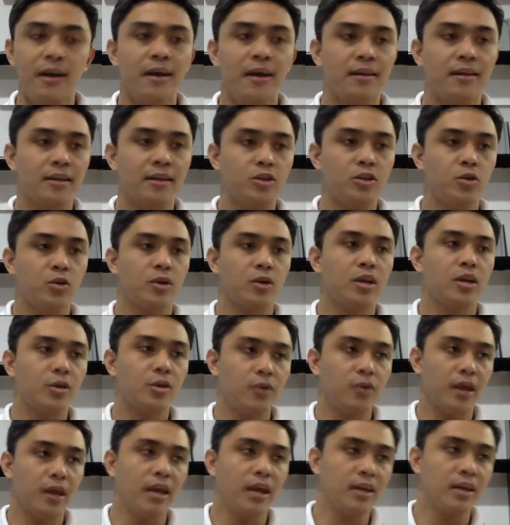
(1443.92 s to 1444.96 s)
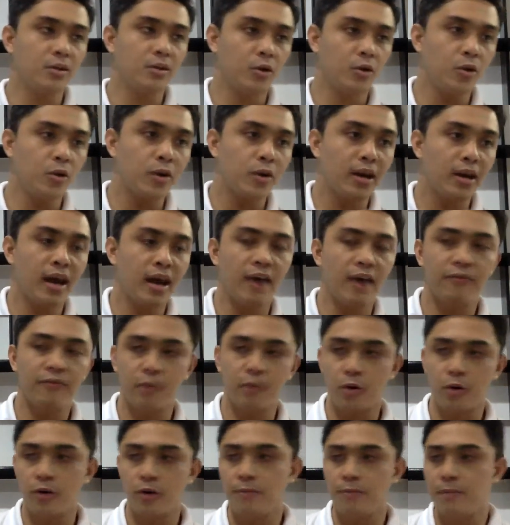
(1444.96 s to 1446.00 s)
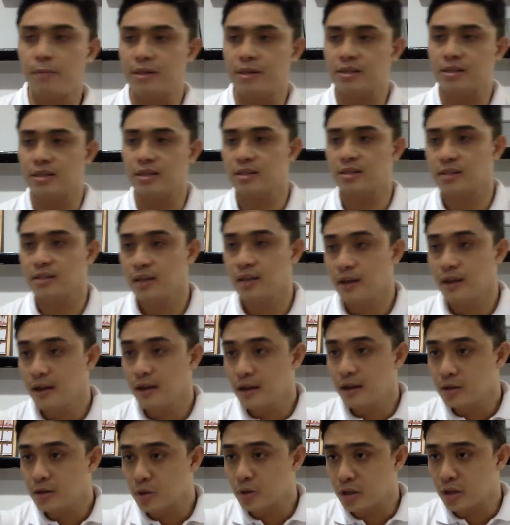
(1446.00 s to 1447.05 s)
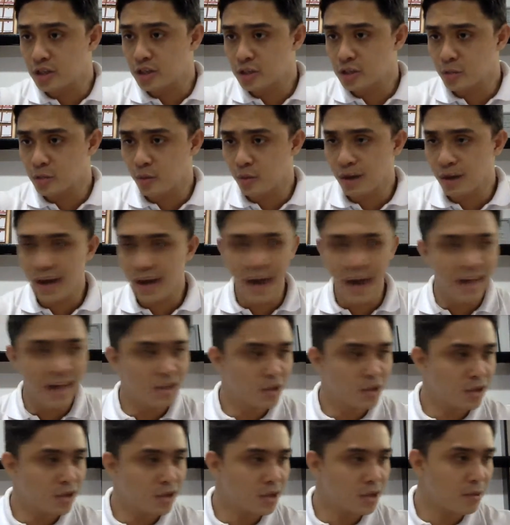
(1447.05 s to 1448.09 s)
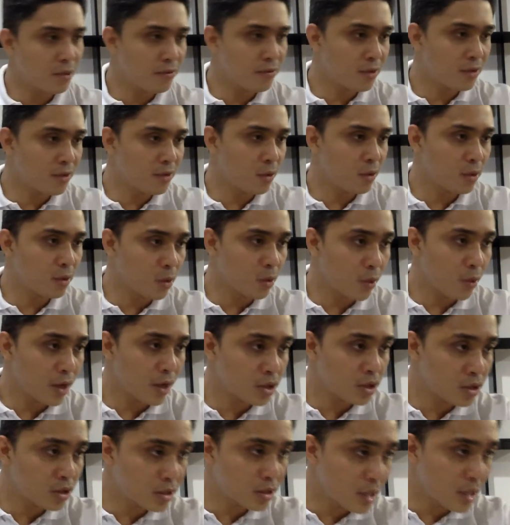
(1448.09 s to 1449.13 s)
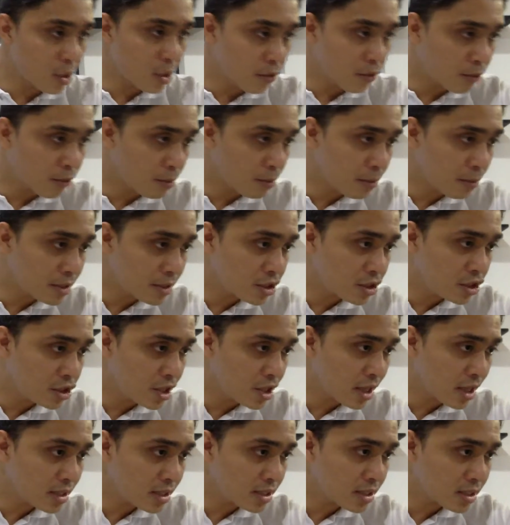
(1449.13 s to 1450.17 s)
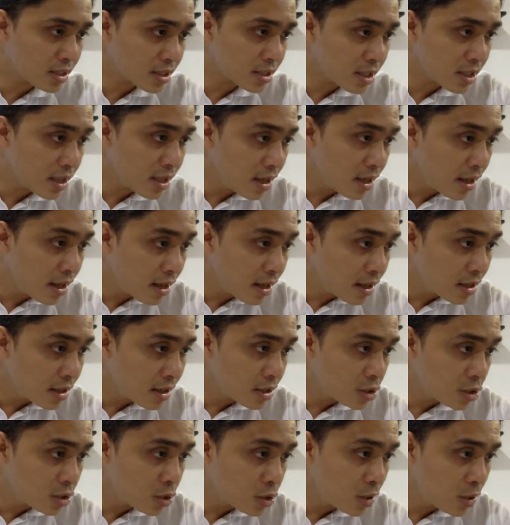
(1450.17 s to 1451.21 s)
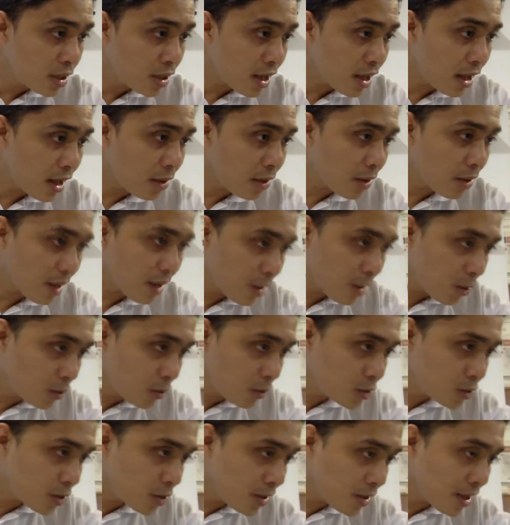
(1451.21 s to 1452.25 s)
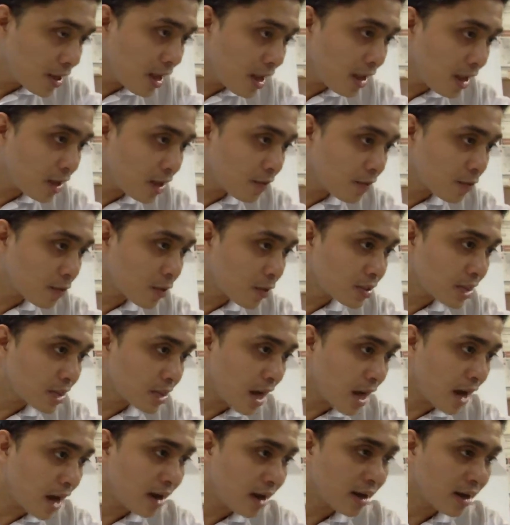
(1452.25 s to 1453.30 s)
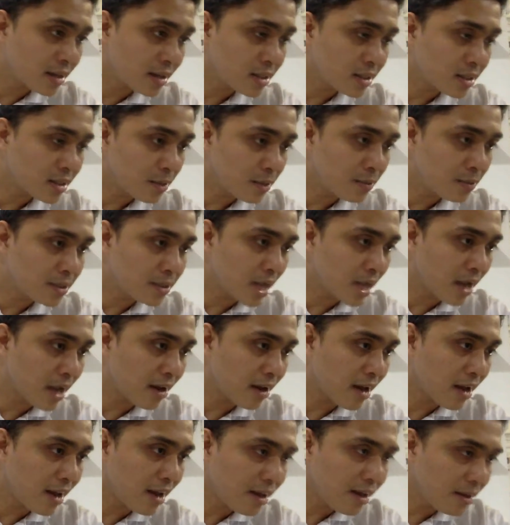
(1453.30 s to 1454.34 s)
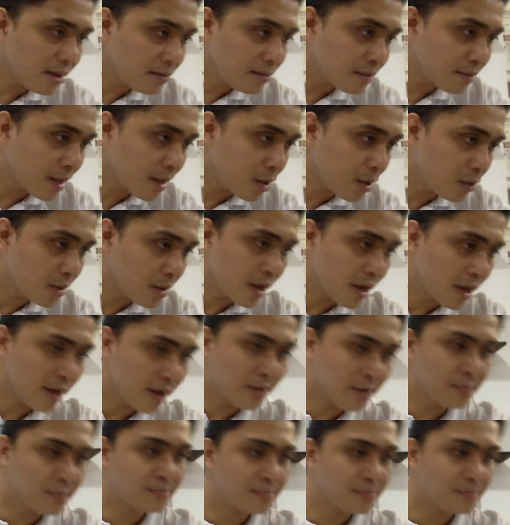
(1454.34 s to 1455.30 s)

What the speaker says: that you can create or you can have for your business. So I just want to answer some of the questions. Hello from Miss Jess. Julia, hello, Julia. And of course, I see Miss Irel. Hello there.